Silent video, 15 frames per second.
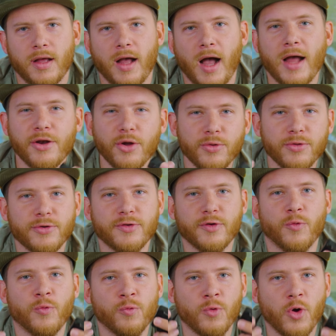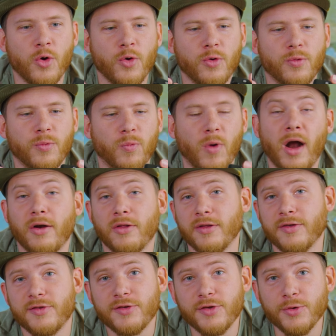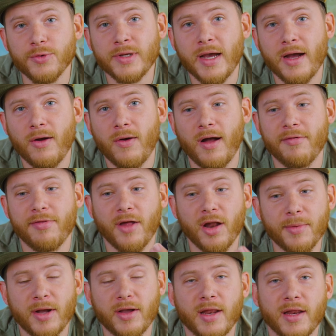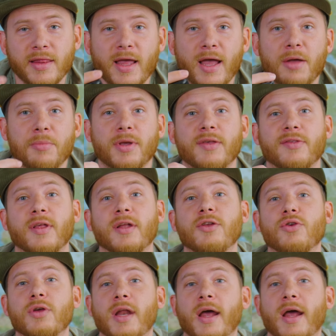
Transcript: I know there's a Rode Wireless 2 now. I thought about getting that because then you can